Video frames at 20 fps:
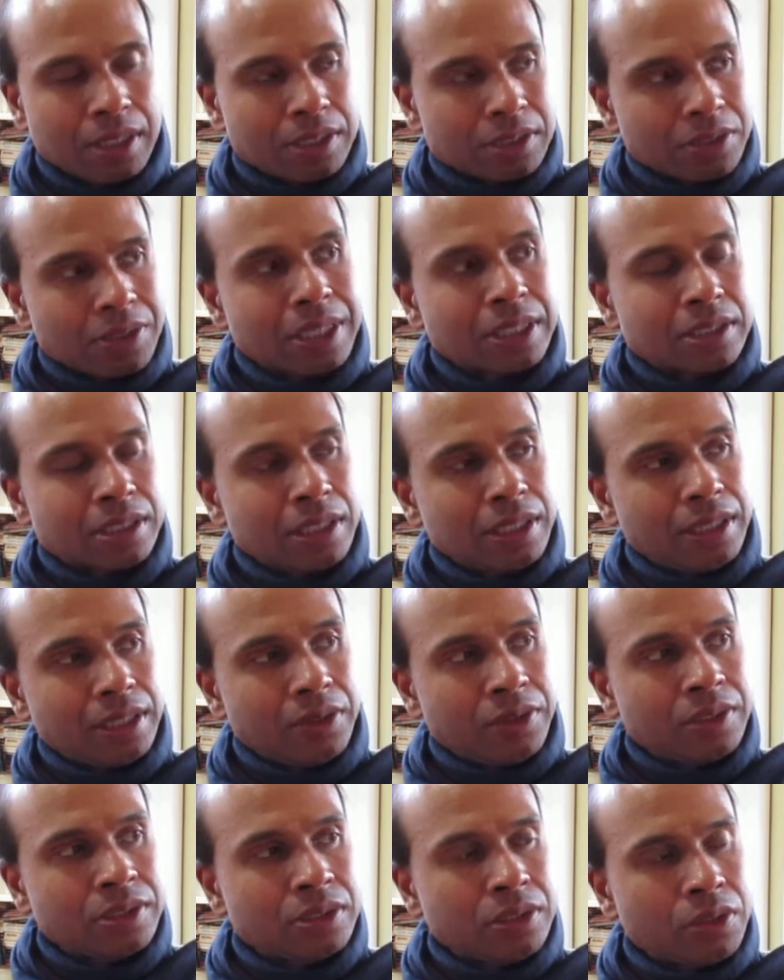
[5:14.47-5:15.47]
So actually,
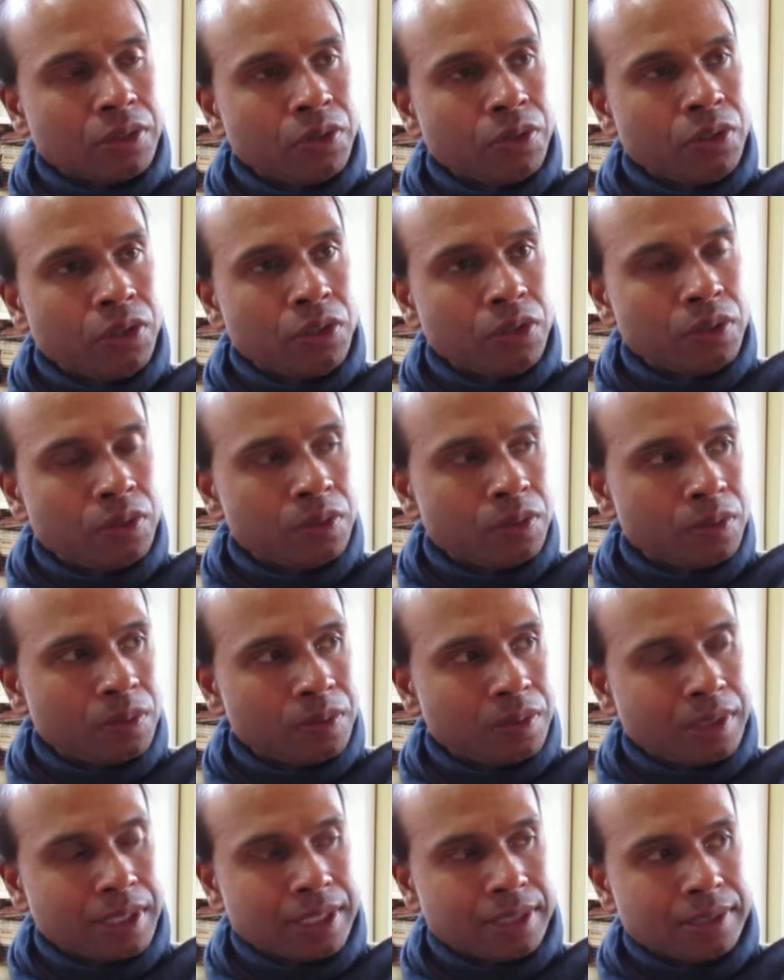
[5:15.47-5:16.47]
there is no
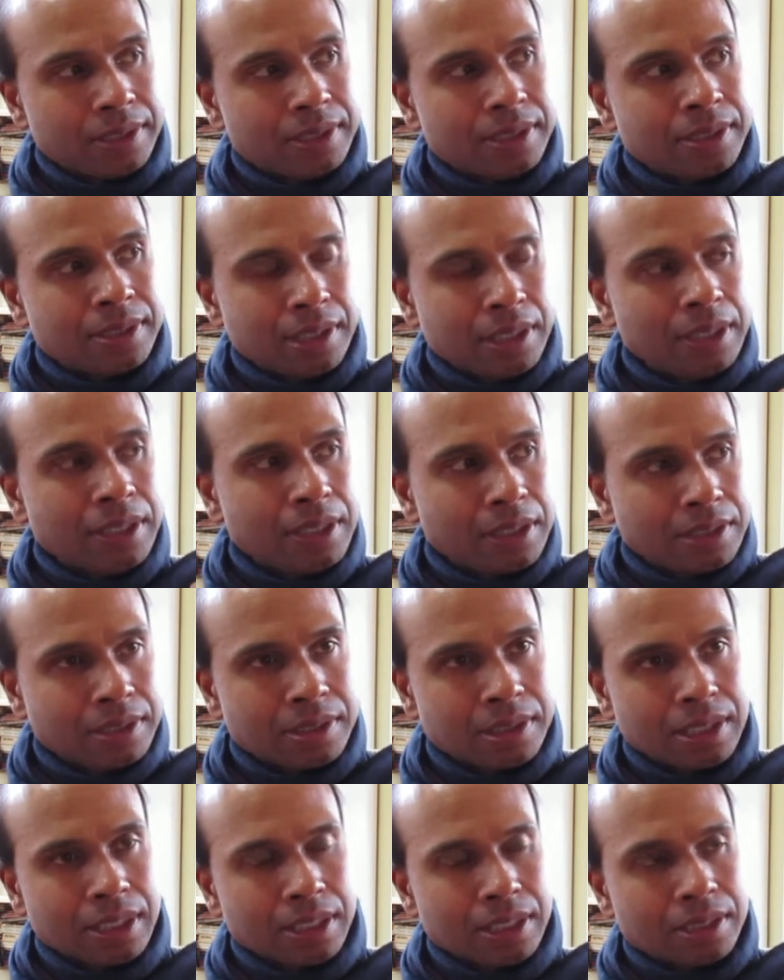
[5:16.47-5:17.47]
you that's seeking
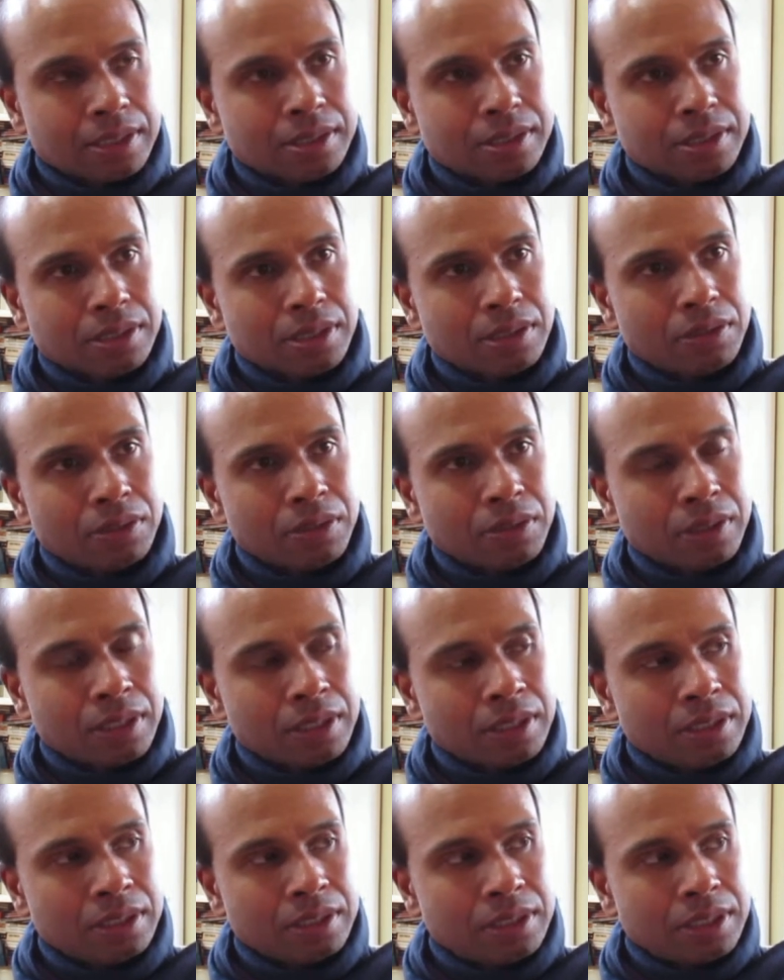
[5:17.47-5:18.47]
sex or,
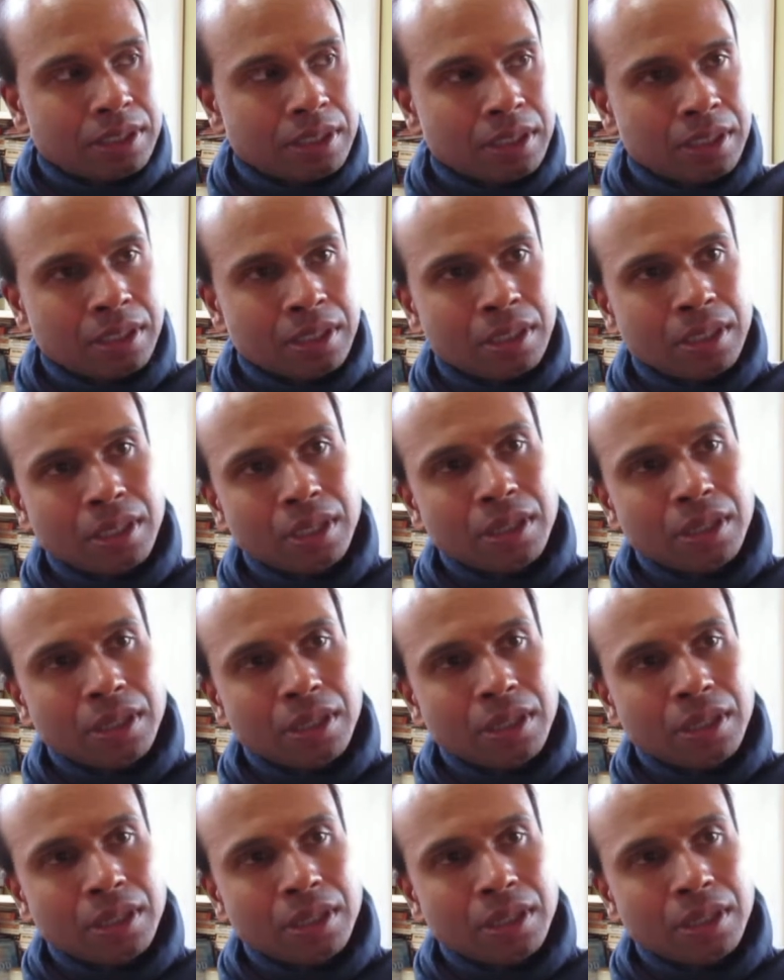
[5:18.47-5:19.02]
and, uh,